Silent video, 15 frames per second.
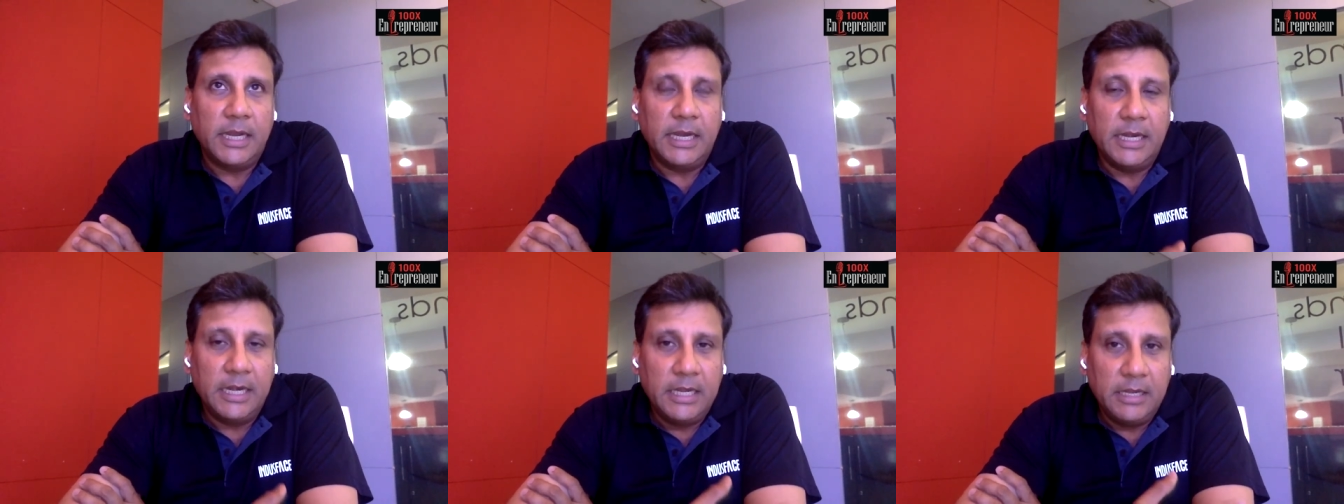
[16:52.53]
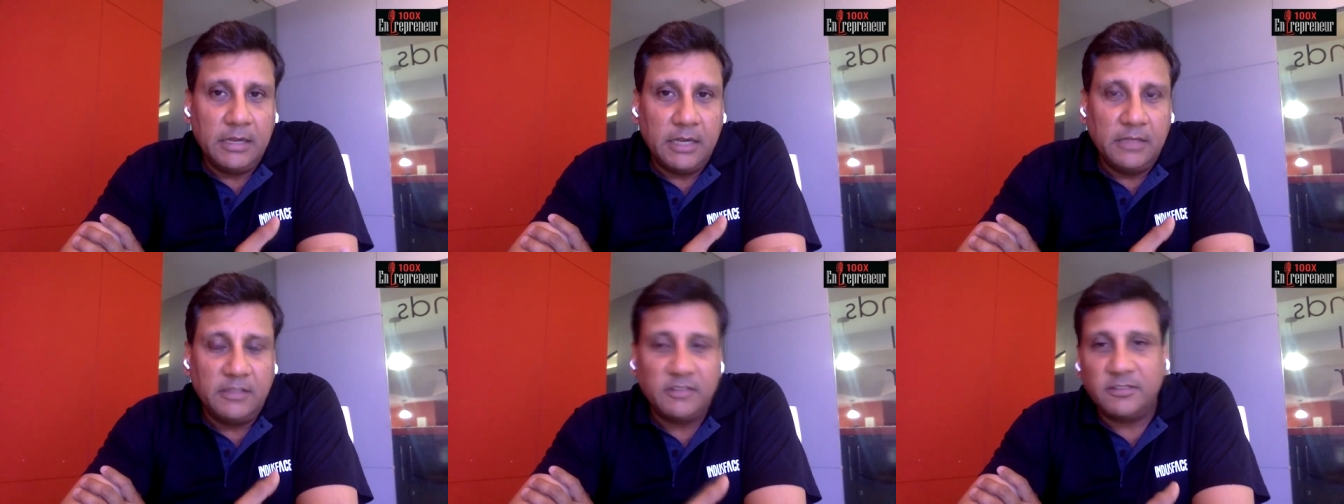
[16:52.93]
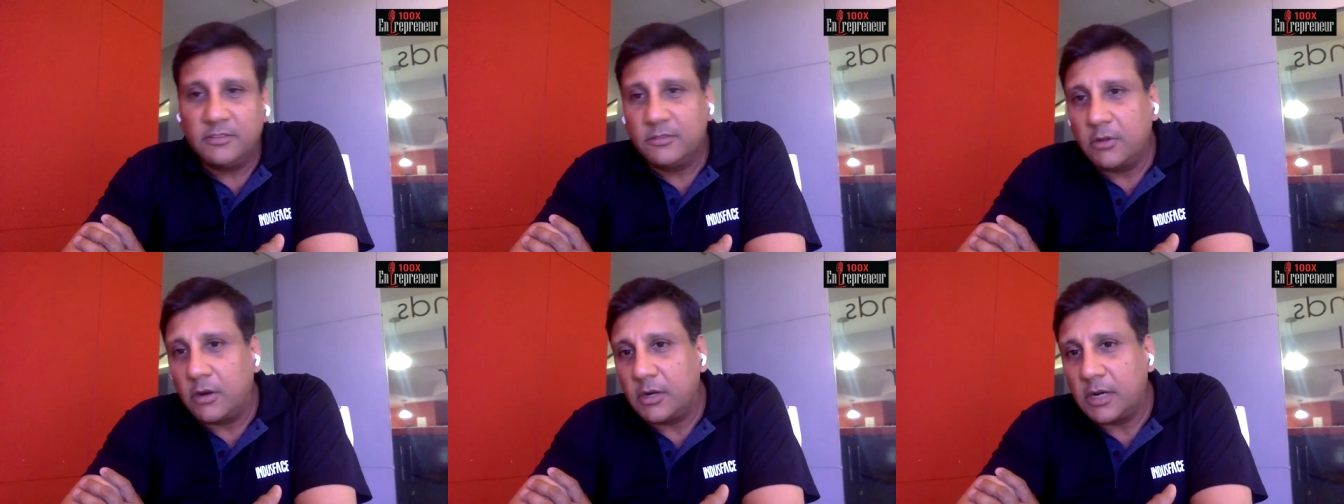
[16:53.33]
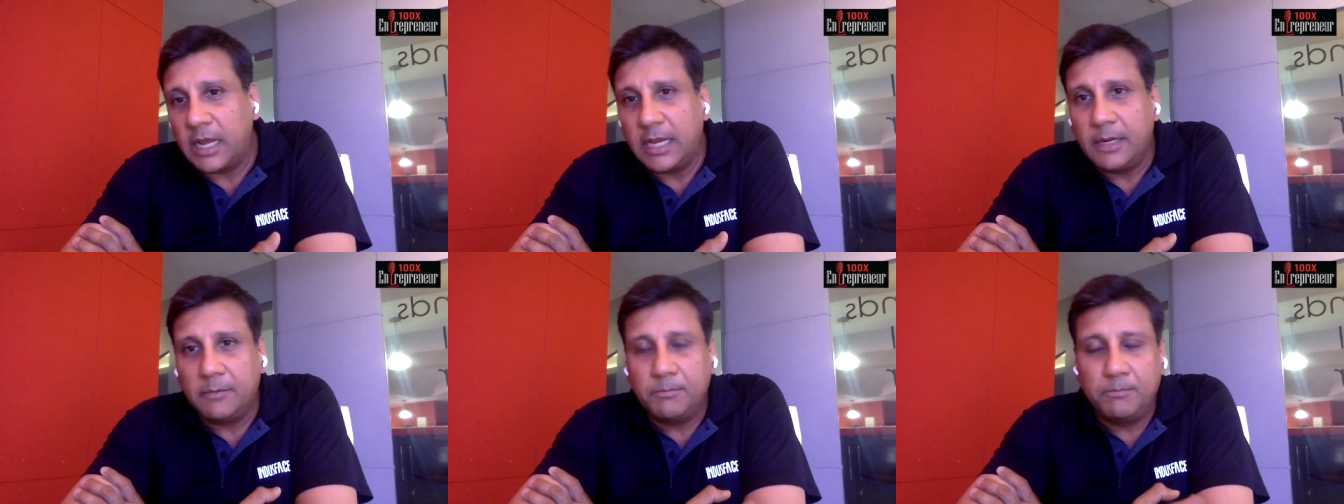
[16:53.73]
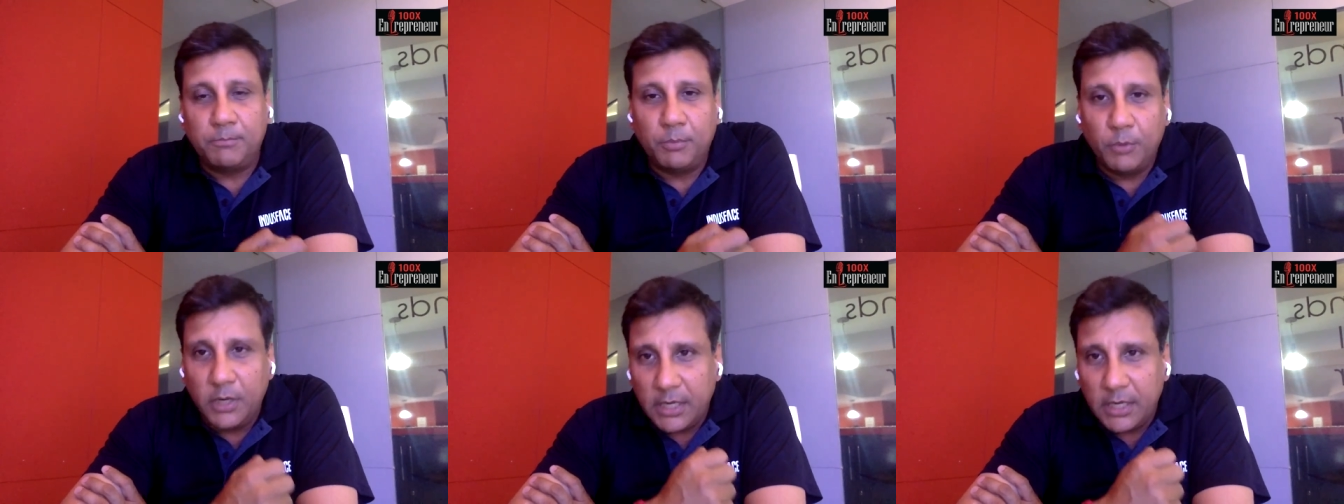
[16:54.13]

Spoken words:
in the indie, this is not like